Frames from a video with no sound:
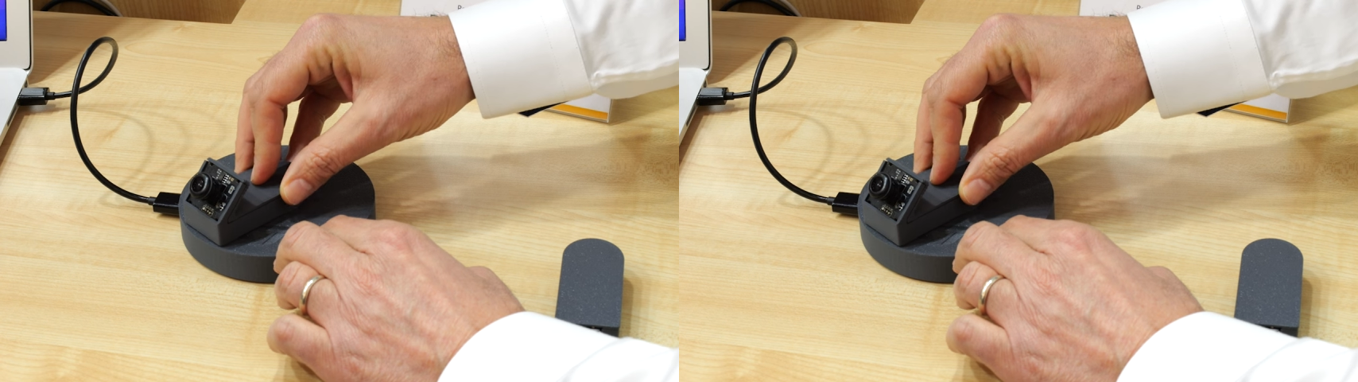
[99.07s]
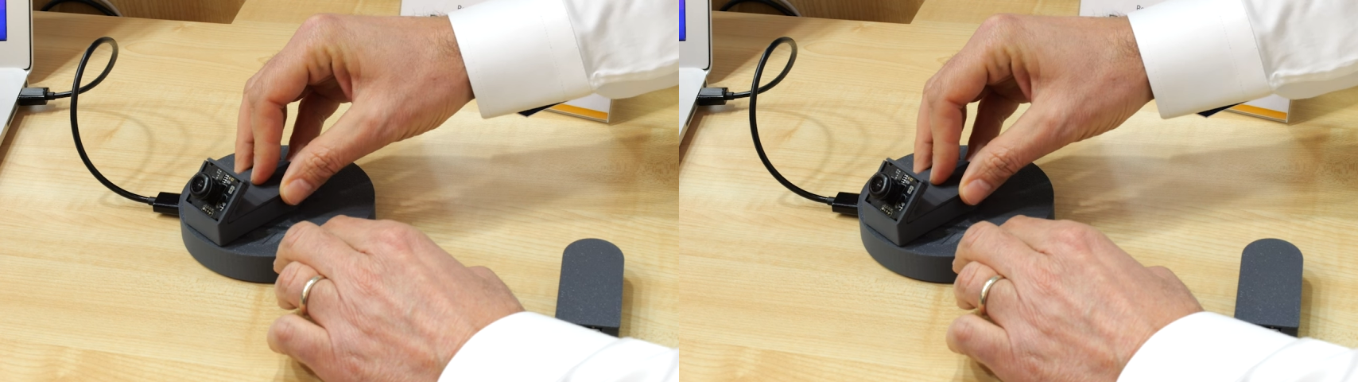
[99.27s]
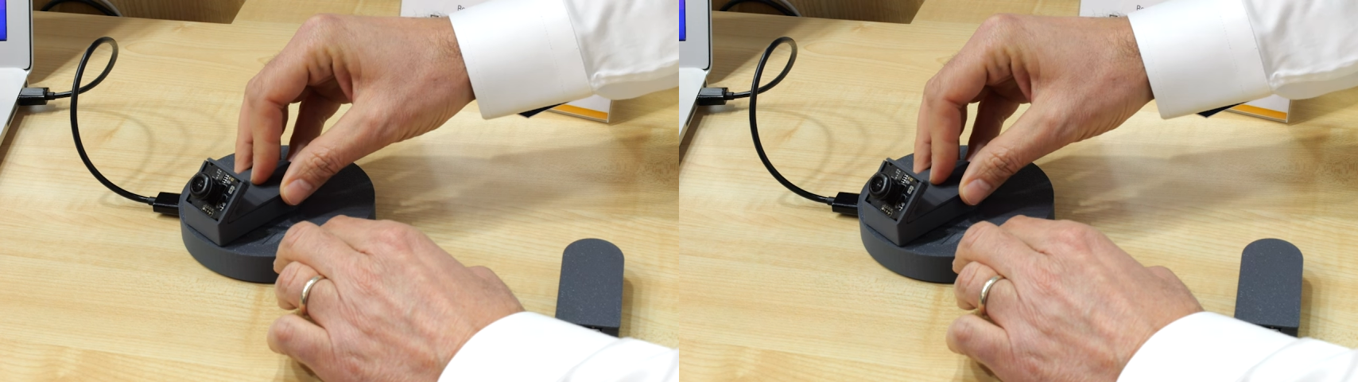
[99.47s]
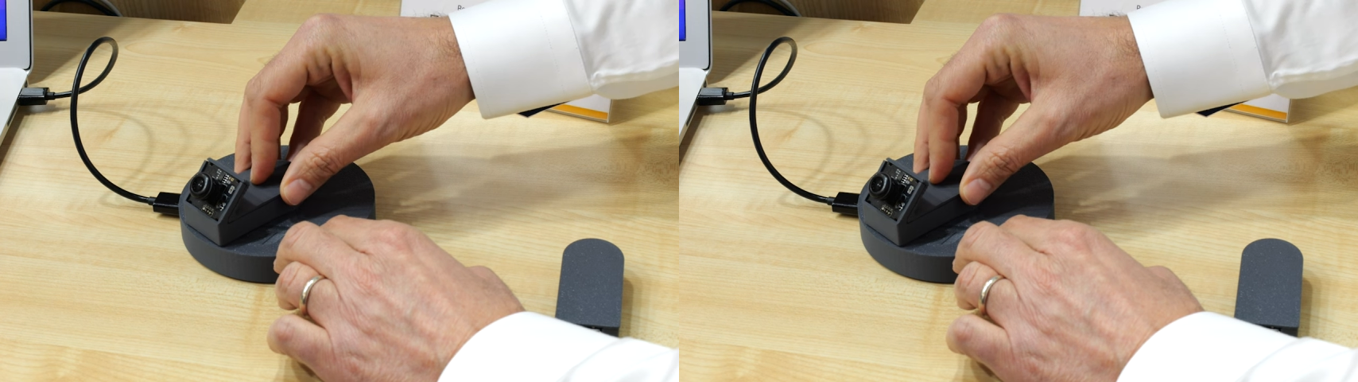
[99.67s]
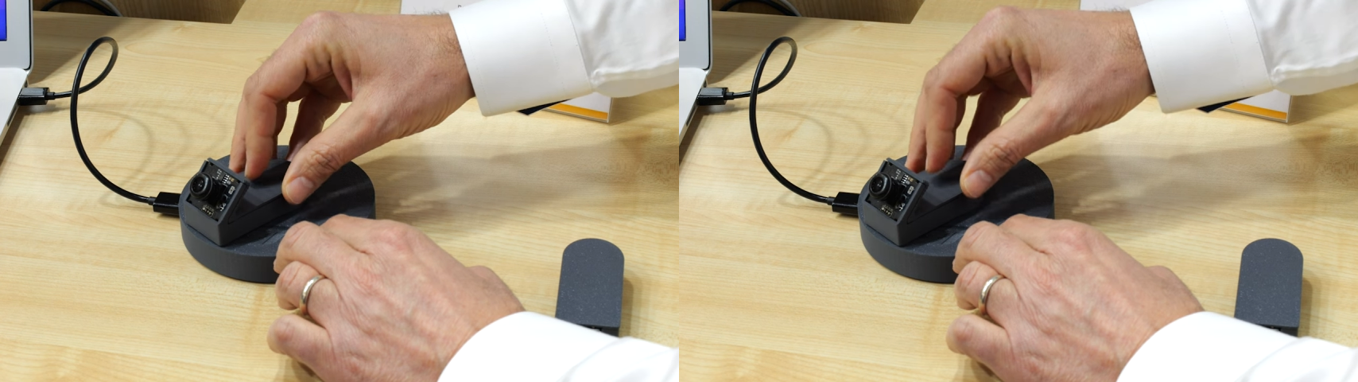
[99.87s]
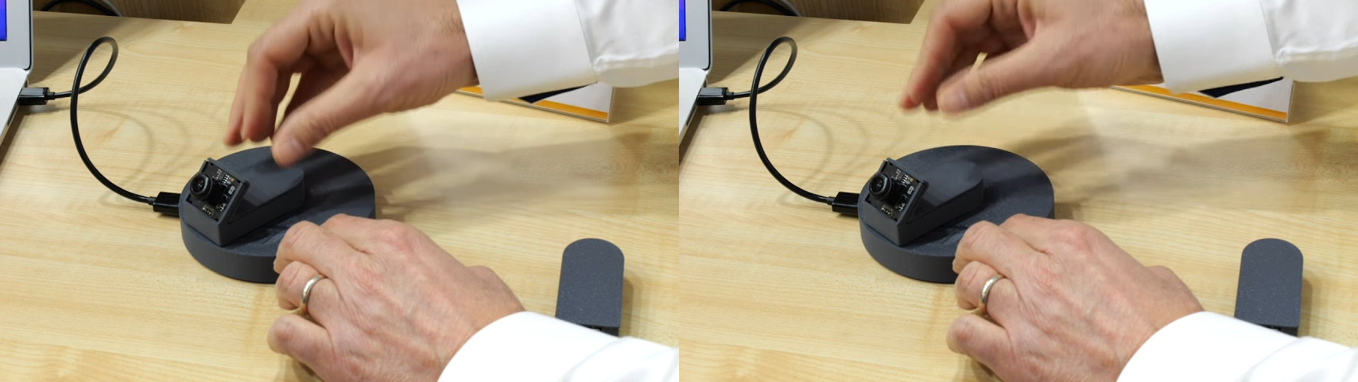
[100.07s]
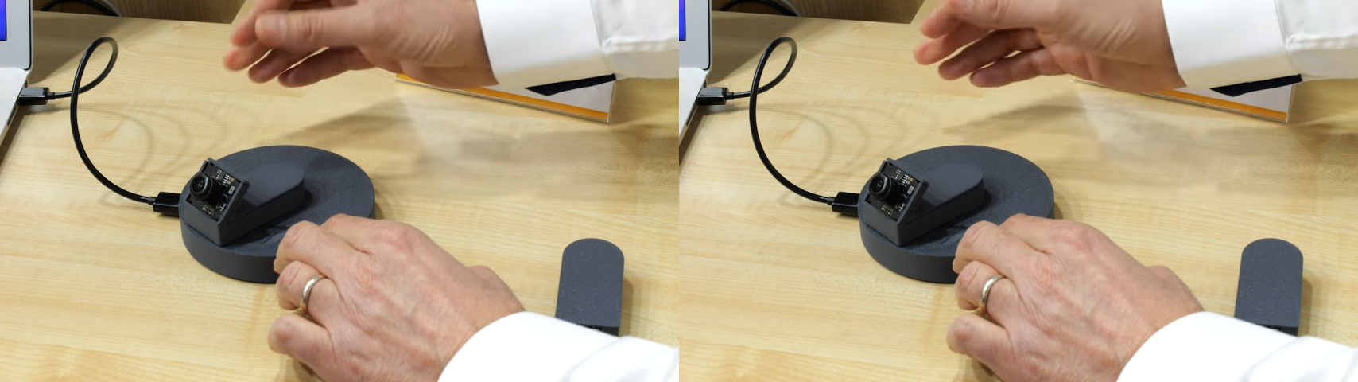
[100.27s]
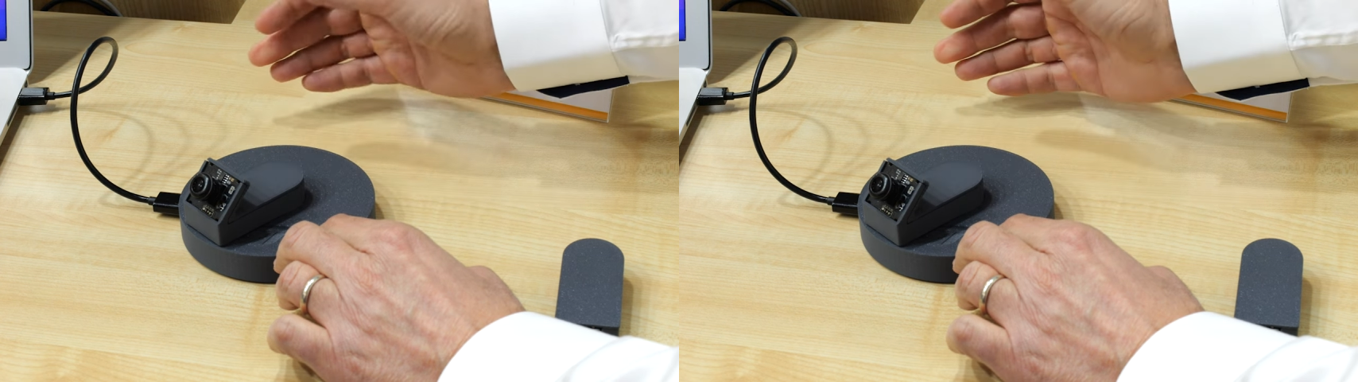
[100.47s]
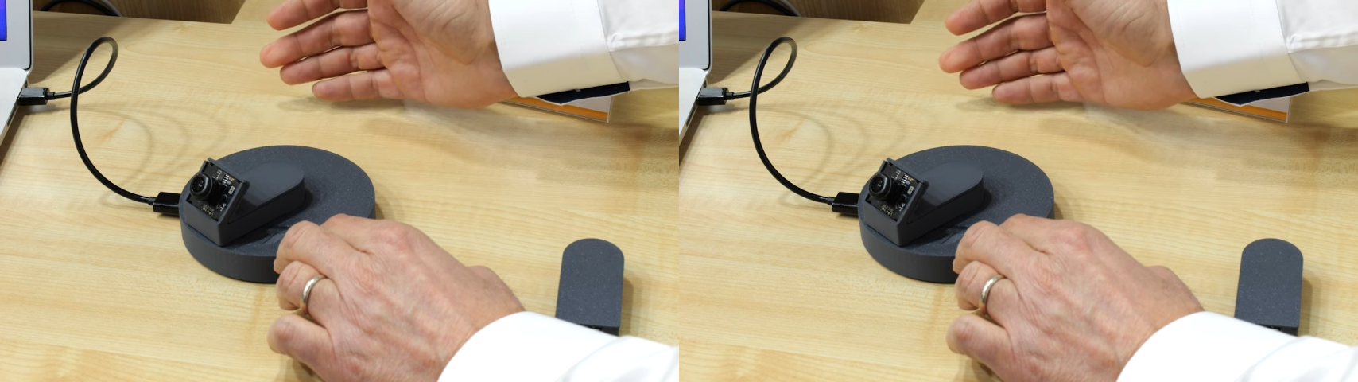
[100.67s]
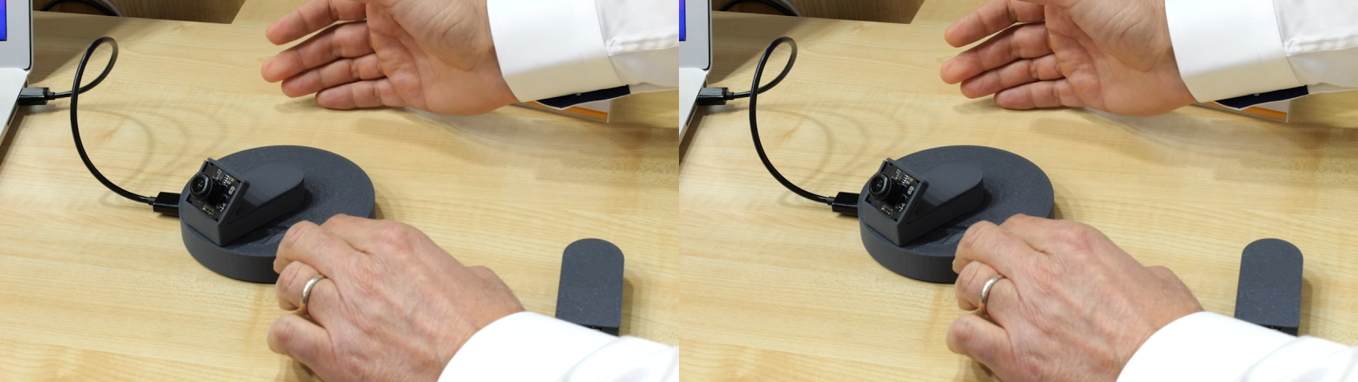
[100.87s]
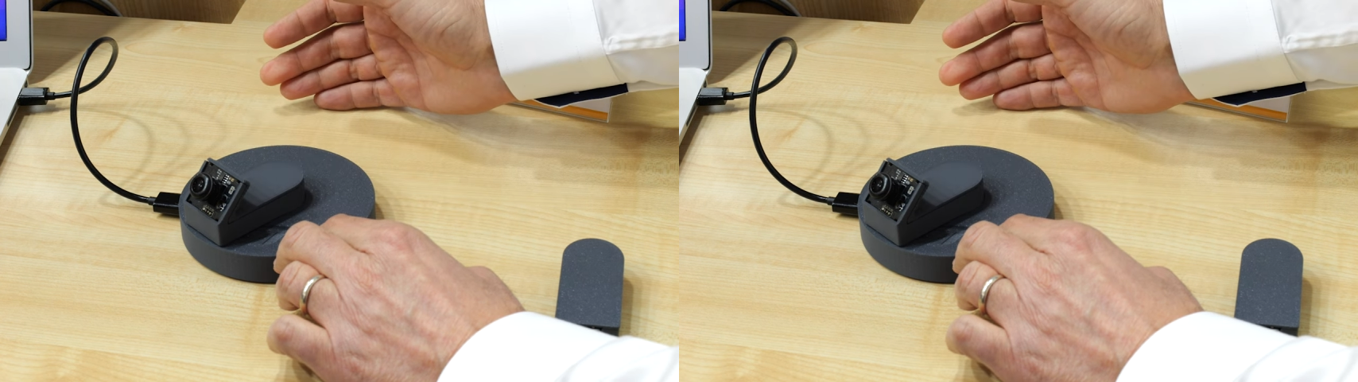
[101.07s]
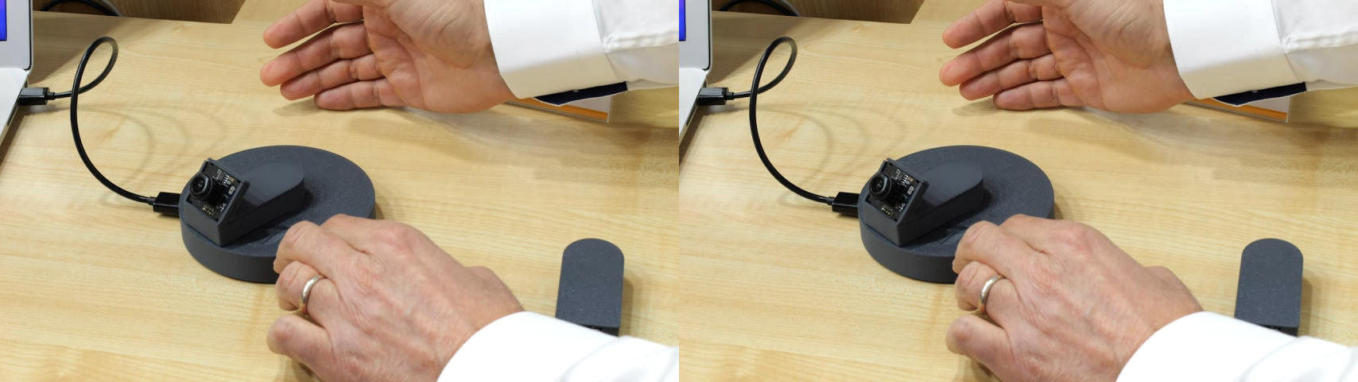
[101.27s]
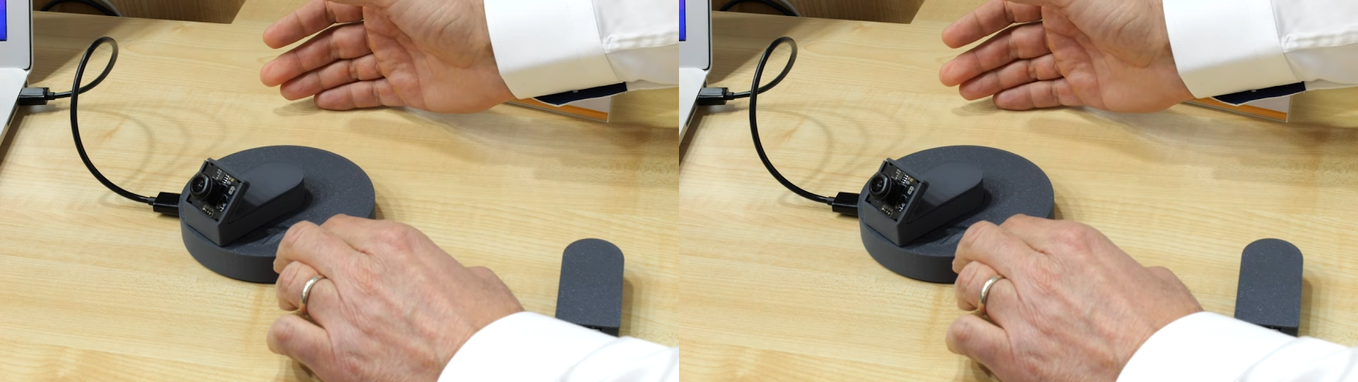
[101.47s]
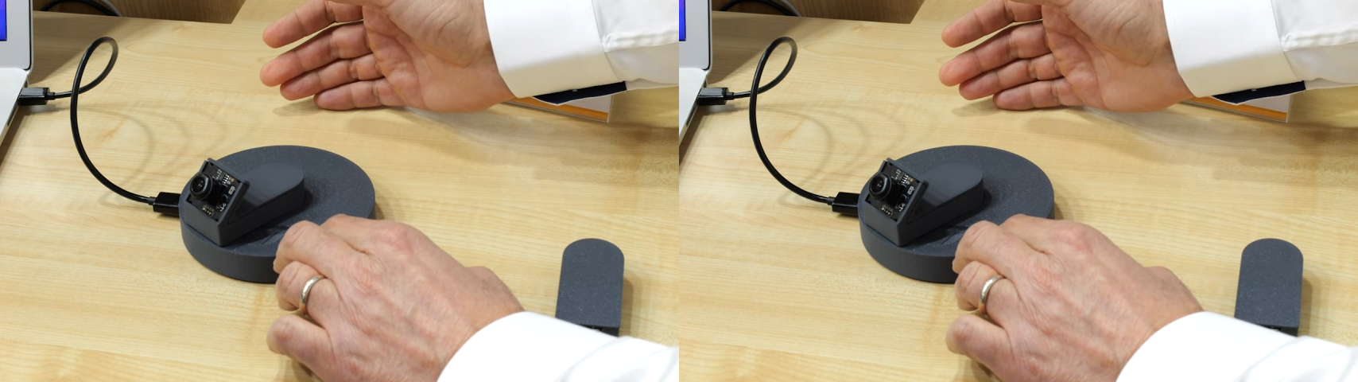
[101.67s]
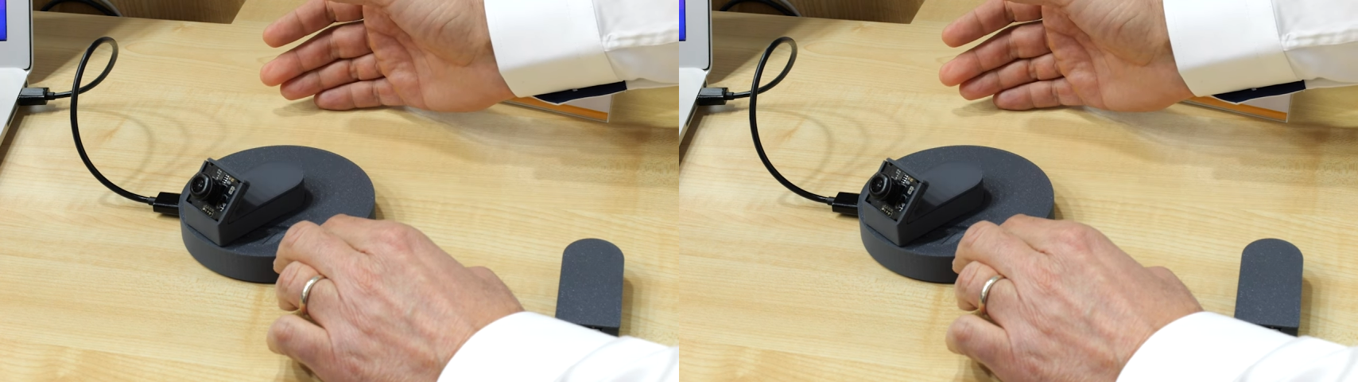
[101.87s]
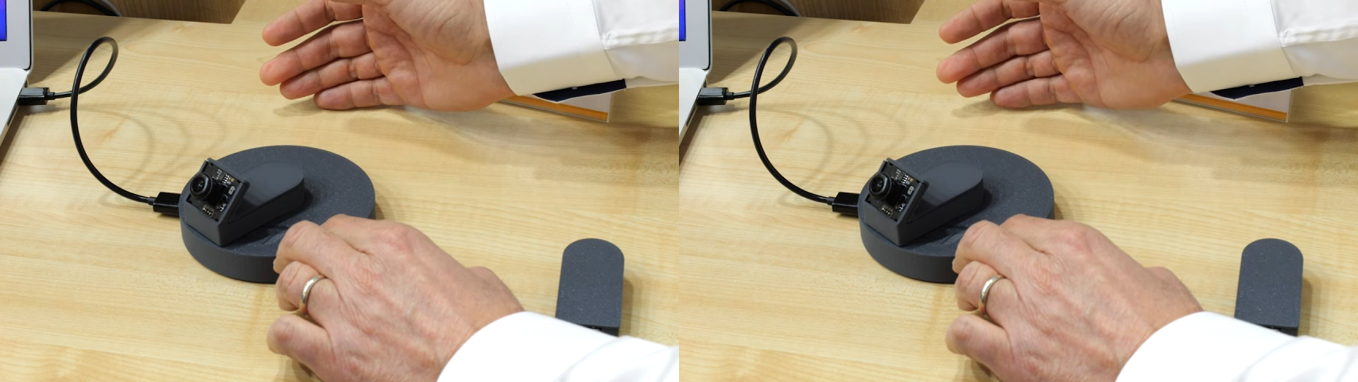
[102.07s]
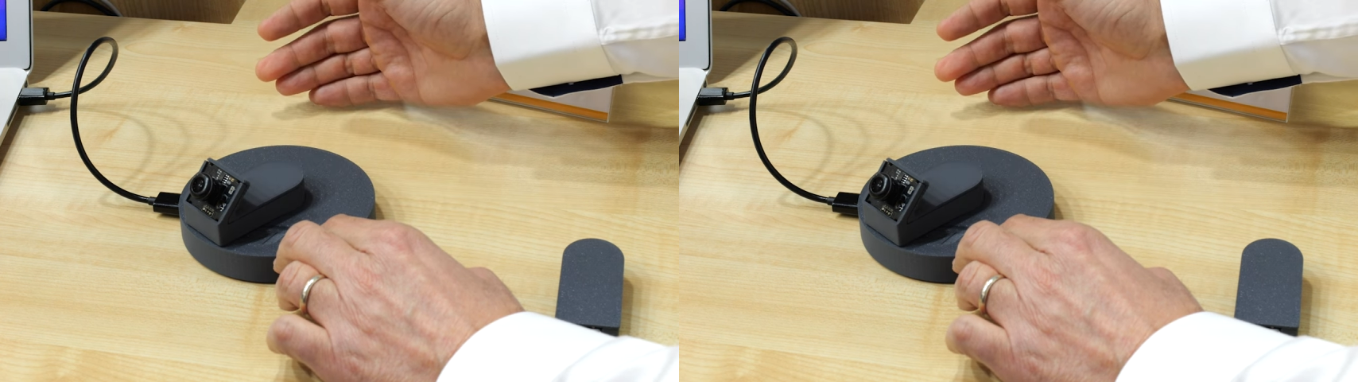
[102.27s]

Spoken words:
(no speaker visible)